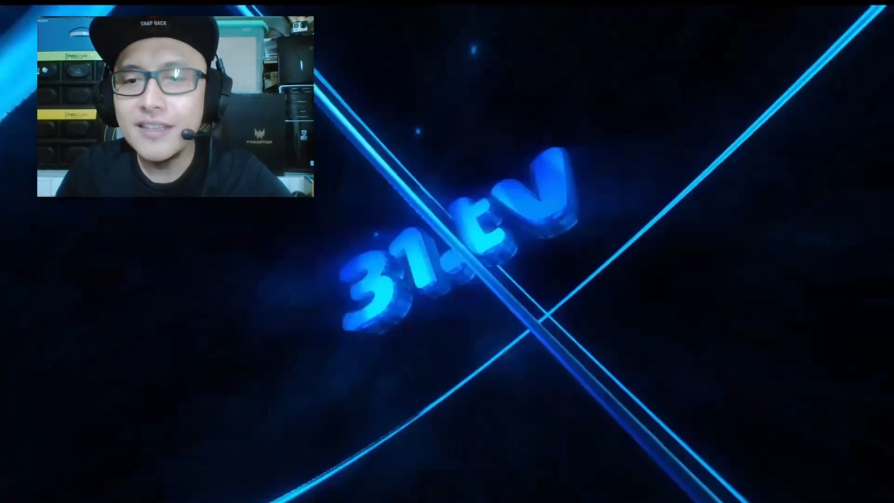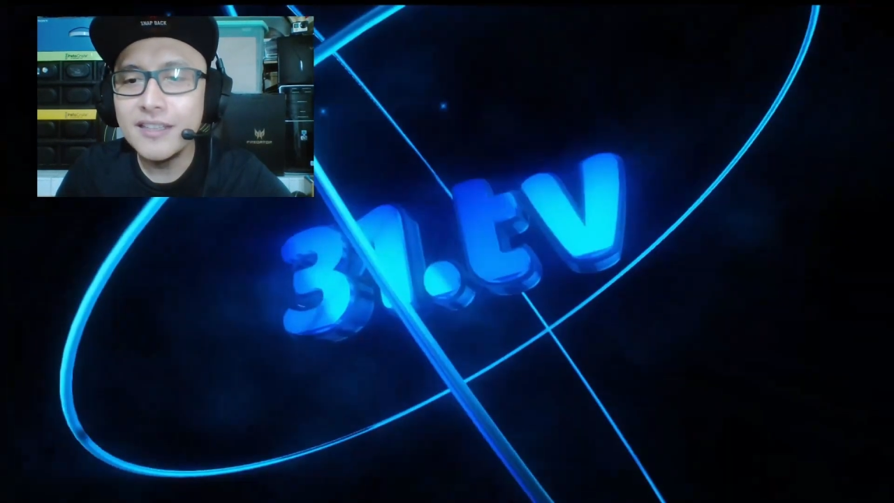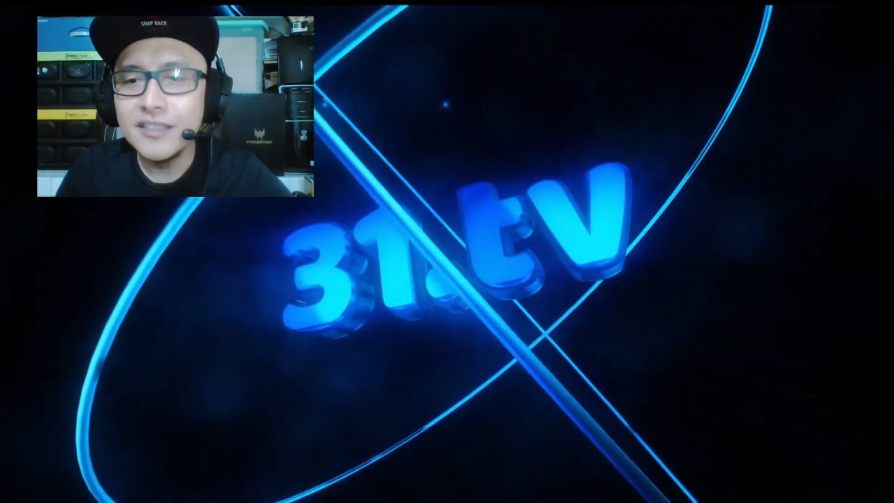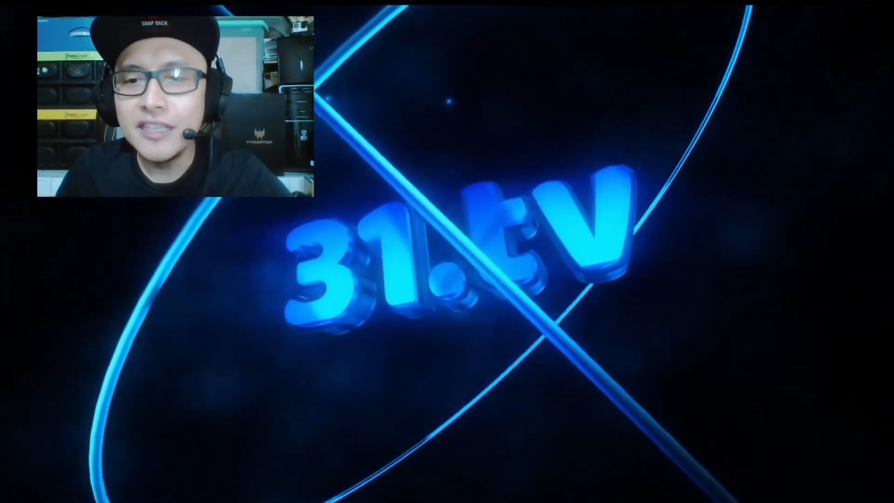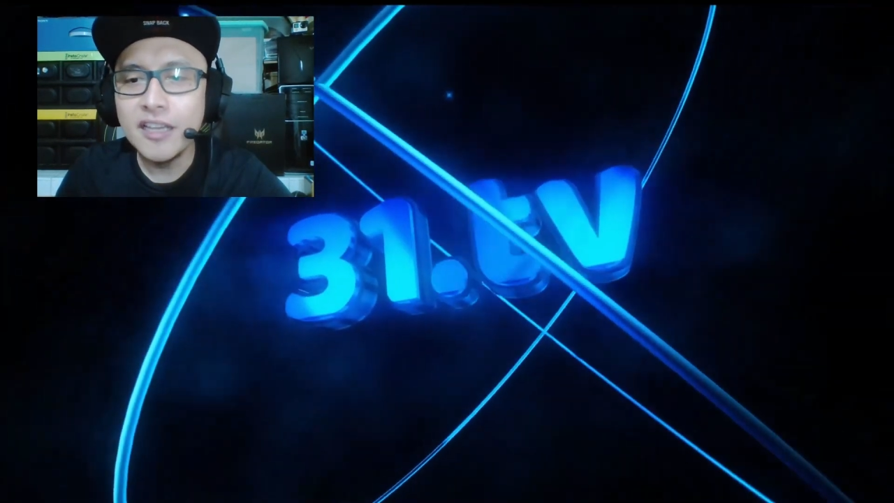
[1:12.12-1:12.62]

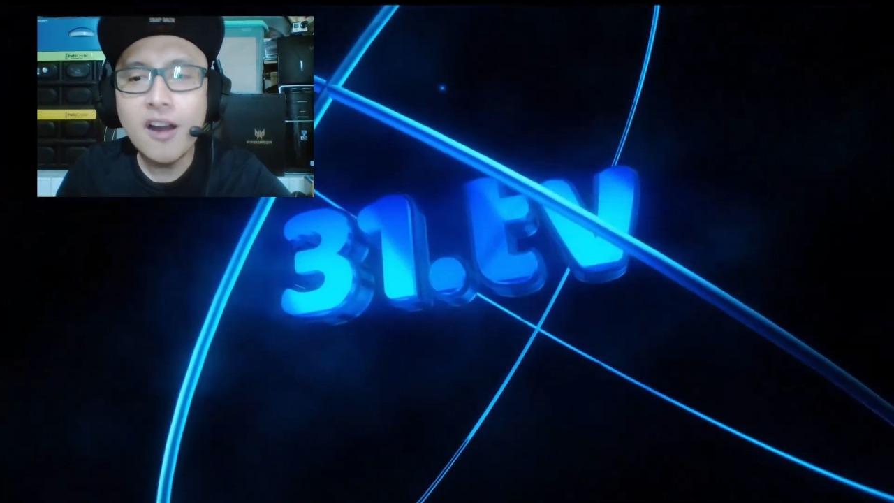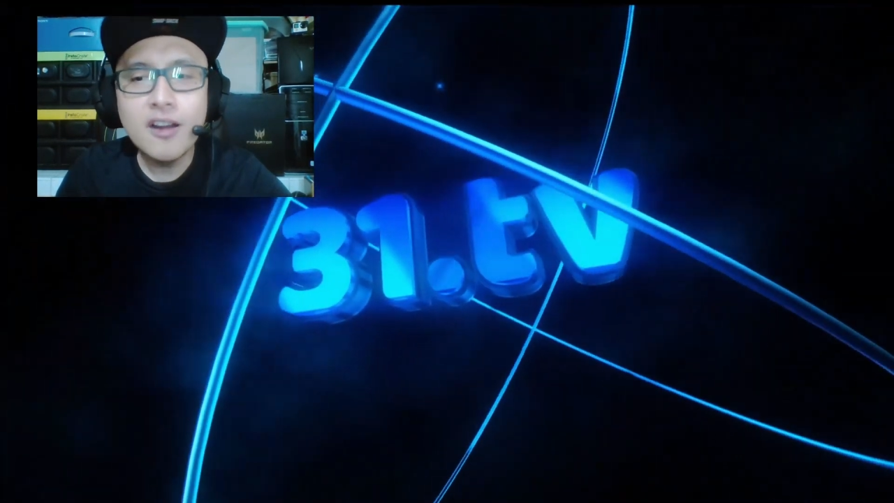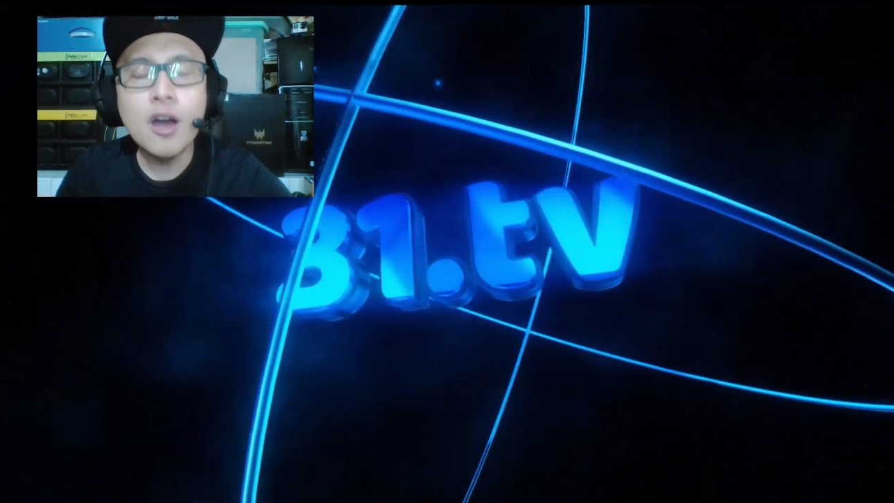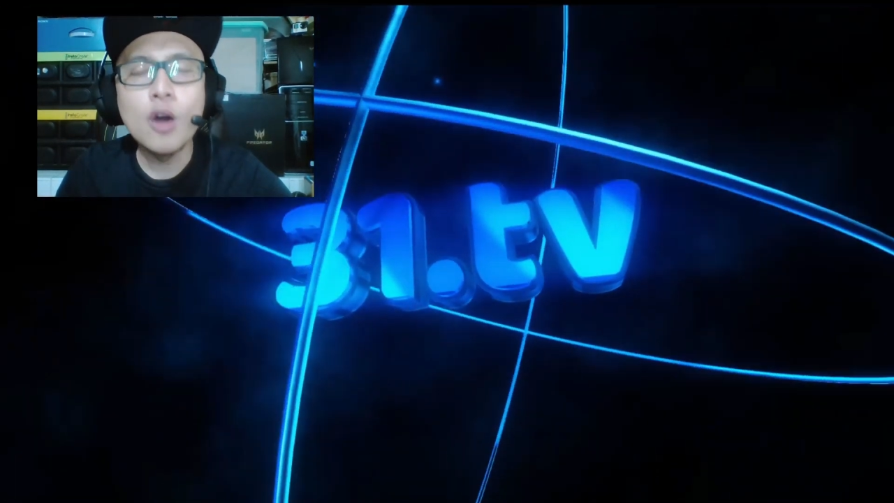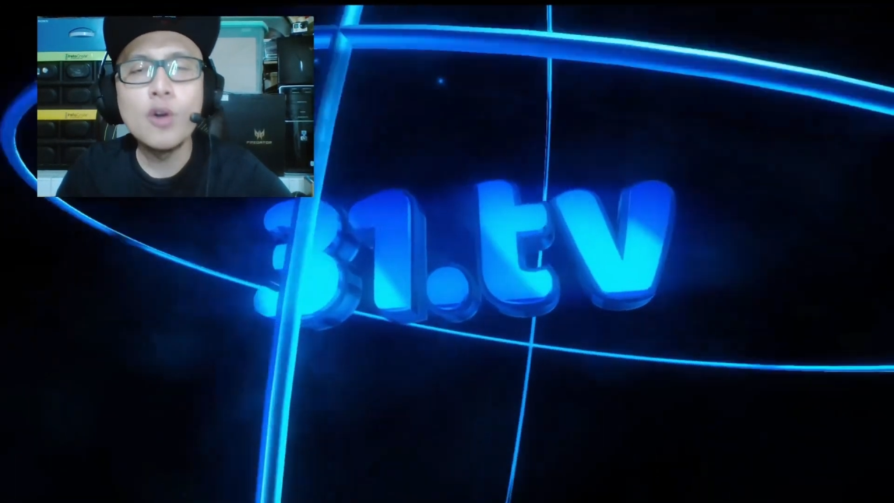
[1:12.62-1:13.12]
the
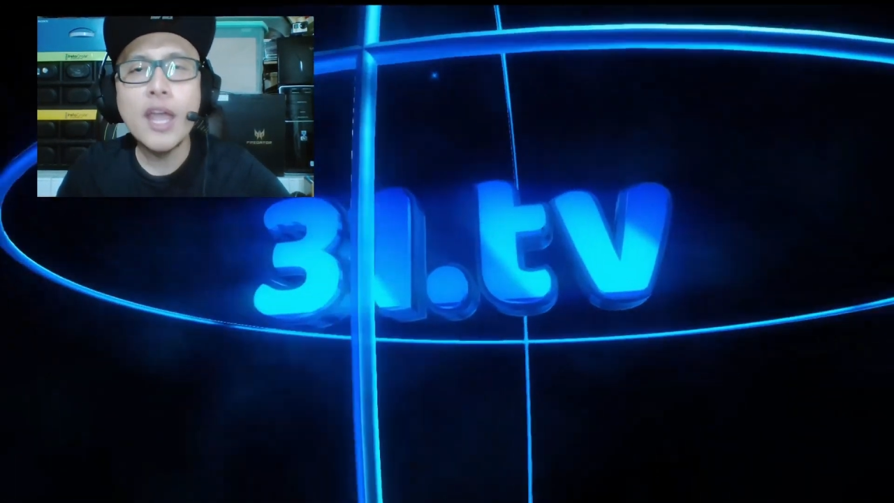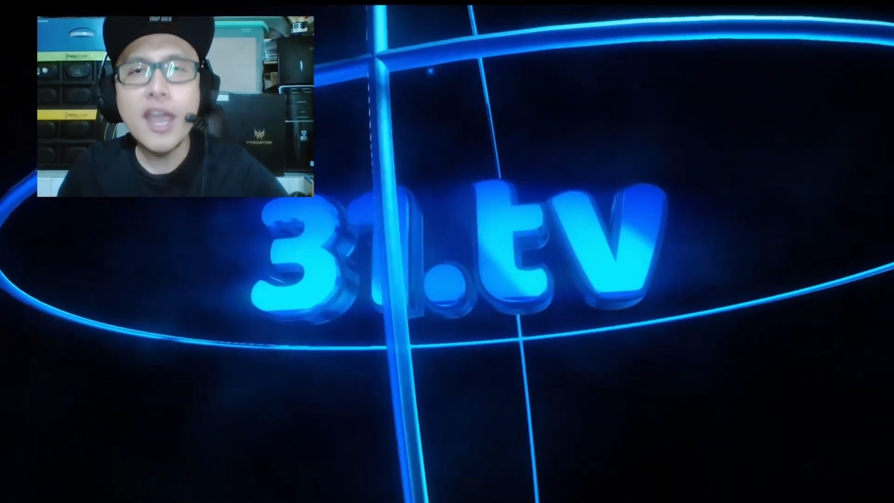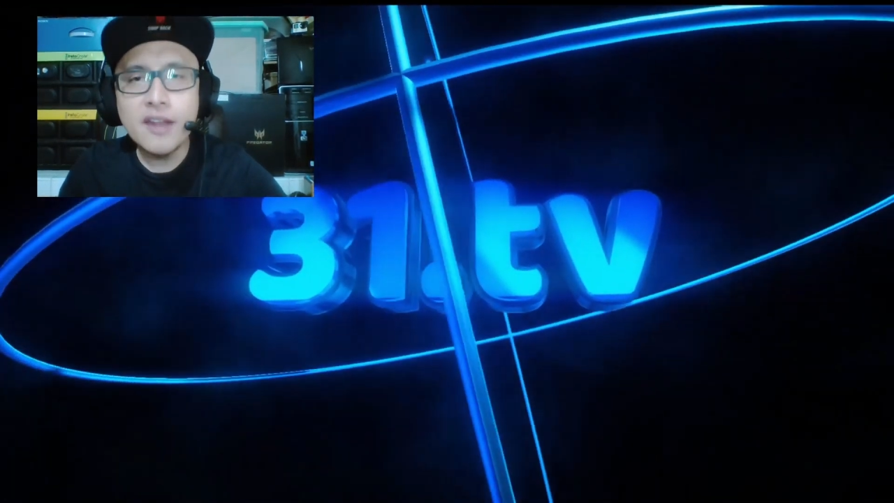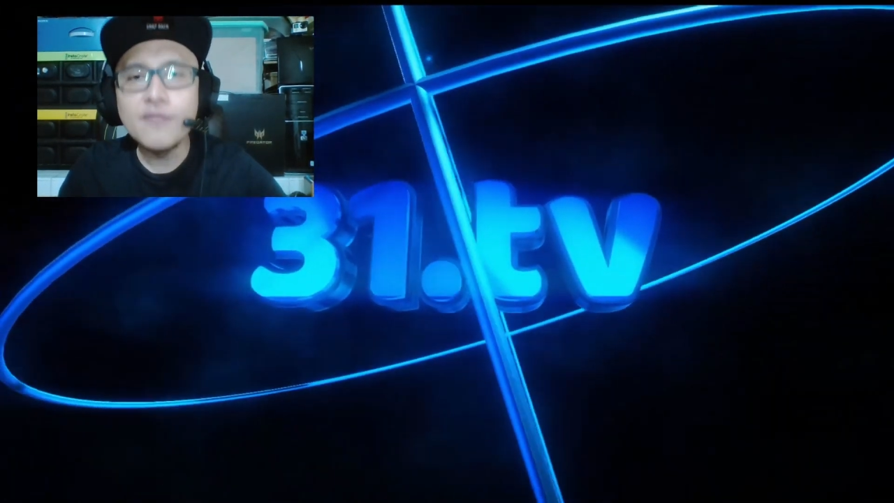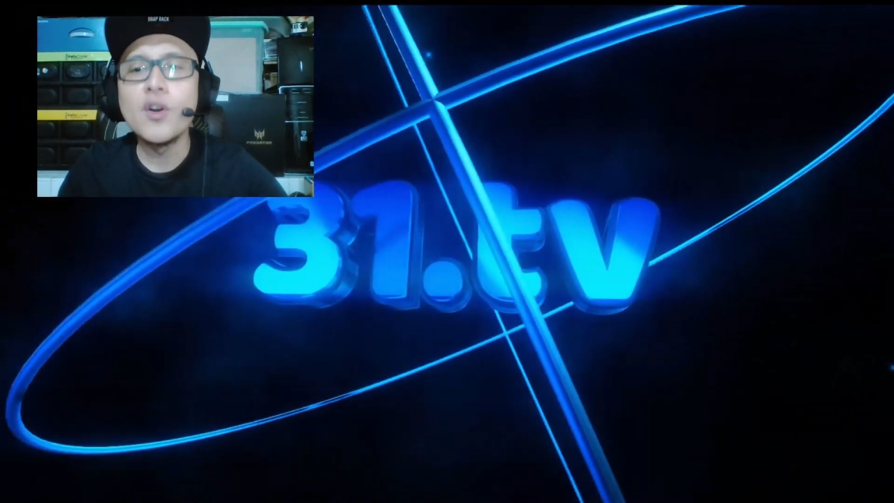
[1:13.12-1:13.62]
Arnau
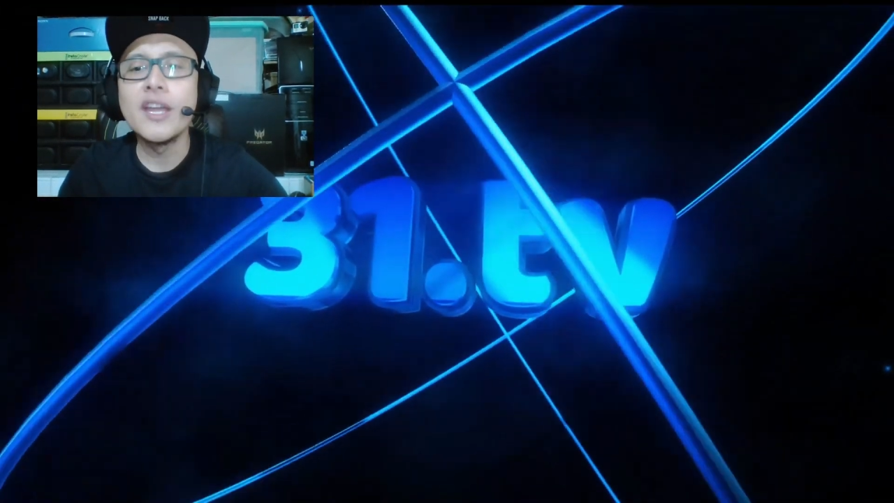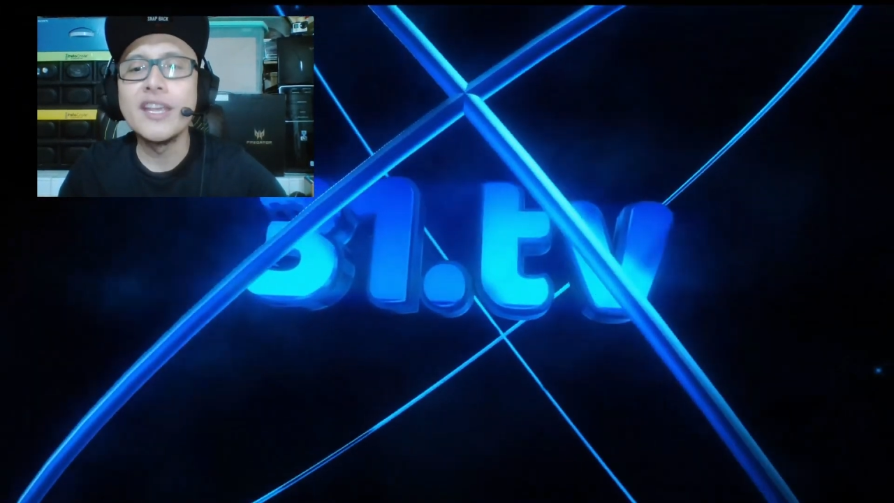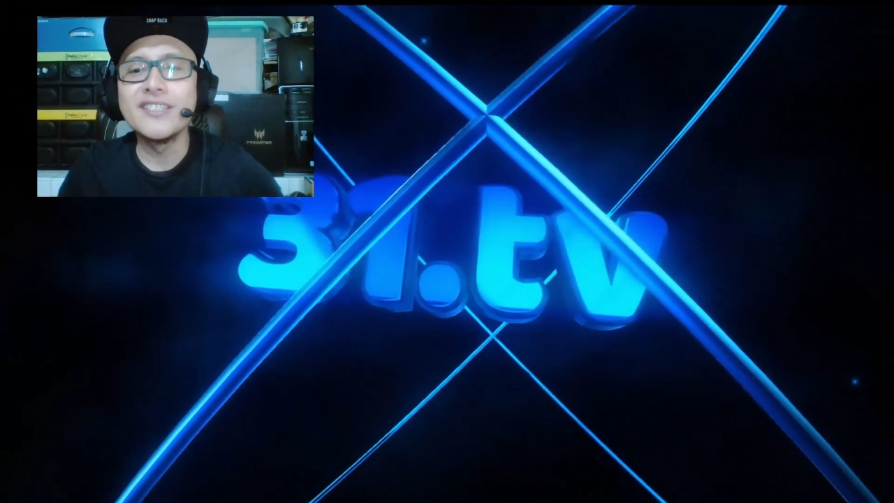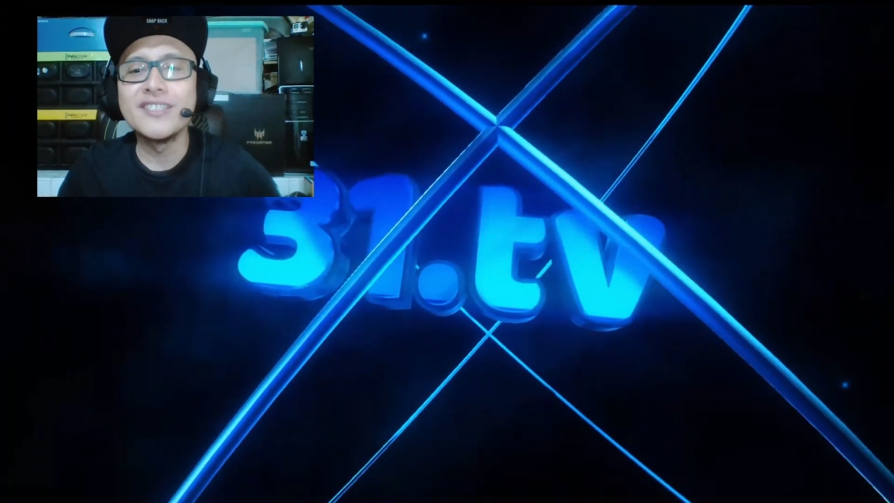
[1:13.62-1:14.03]
Envoy.